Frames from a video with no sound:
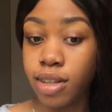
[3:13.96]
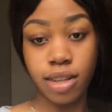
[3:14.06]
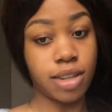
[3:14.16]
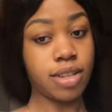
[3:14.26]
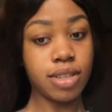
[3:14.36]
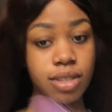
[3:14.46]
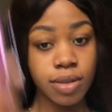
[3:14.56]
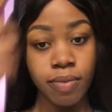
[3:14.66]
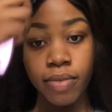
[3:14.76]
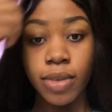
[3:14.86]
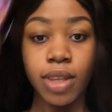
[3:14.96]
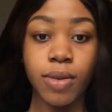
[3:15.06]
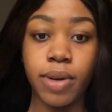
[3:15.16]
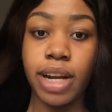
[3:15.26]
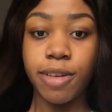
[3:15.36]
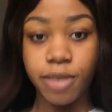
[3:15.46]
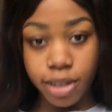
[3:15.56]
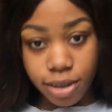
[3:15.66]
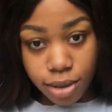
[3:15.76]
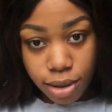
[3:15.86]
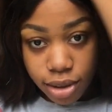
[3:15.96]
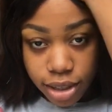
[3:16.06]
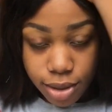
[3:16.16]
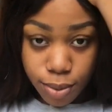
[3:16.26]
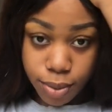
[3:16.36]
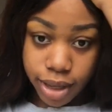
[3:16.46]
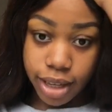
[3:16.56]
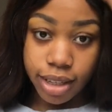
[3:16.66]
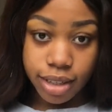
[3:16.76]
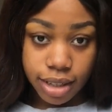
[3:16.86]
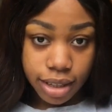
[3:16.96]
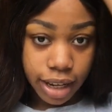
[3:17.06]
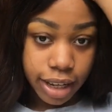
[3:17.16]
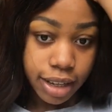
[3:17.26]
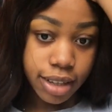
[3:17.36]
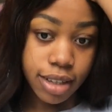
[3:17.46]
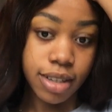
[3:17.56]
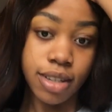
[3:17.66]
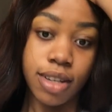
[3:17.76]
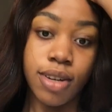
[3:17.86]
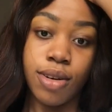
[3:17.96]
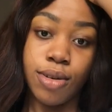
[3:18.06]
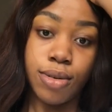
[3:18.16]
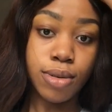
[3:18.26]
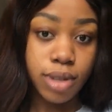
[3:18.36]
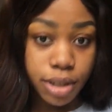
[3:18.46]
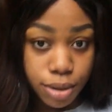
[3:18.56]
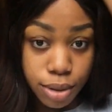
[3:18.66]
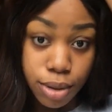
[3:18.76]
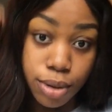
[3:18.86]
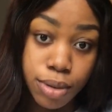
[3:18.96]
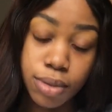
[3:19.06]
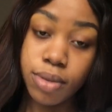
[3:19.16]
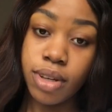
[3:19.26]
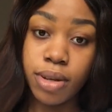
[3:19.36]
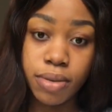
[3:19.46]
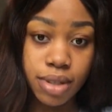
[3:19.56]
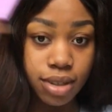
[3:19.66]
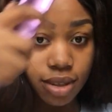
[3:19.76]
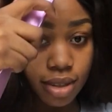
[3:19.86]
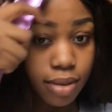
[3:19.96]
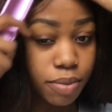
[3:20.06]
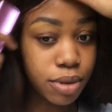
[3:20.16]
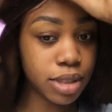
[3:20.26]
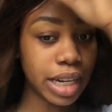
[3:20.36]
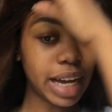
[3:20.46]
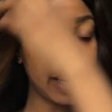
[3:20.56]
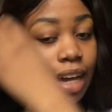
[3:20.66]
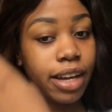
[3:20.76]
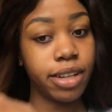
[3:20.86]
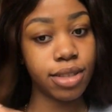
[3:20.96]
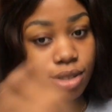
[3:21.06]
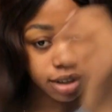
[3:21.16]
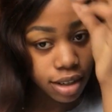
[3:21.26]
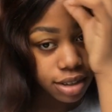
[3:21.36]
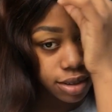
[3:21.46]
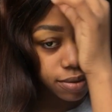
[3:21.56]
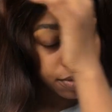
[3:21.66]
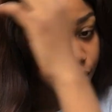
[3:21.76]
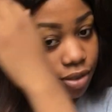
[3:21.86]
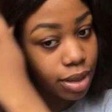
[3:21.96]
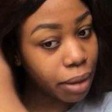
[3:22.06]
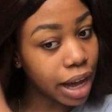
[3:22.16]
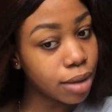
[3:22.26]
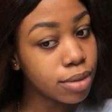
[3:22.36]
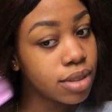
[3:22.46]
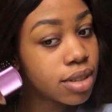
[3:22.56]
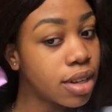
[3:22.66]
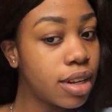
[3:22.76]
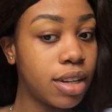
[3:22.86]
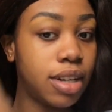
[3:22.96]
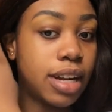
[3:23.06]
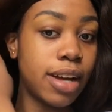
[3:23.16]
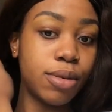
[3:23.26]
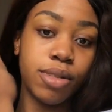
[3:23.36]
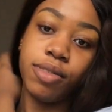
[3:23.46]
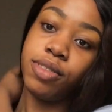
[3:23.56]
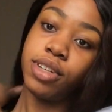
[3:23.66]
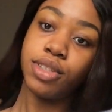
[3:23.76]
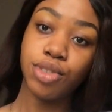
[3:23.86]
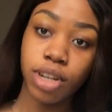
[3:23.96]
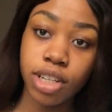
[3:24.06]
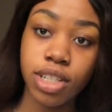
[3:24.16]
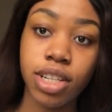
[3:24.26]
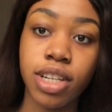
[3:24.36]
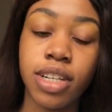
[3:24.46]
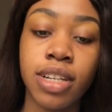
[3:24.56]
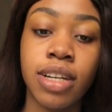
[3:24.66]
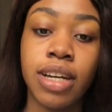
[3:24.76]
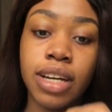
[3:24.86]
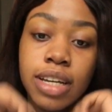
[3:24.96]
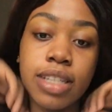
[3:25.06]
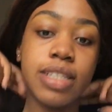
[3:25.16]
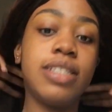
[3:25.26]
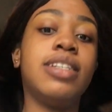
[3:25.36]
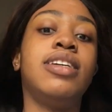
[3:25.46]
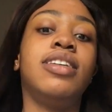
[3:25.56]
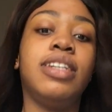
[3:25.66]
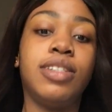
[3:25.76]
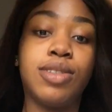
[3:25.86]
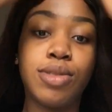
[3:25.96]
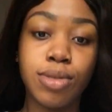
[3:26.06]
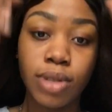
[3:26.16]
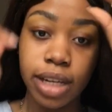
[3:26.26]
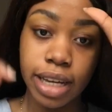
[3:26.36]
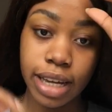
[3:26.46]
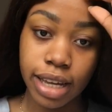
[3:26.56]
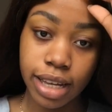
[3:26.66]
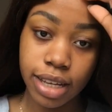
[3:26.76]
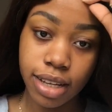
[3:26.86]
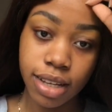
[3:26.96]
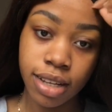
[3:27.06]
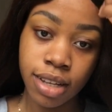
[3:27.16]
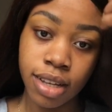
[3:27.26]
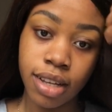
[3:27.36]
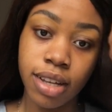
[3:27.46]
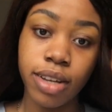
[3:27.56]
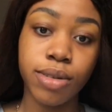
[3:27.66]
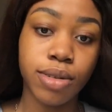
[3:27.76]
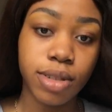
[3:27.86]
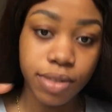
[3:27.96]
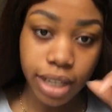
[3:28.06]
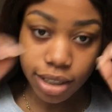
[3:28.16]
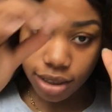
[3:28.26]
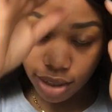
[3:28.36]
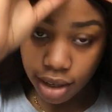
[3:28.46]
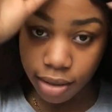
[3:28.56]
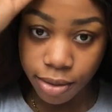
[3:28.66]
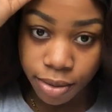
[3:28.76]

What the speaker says: Because when I first got this wig, like all in all, it was borderline like £250, like with construction, installing it, all of that stuff.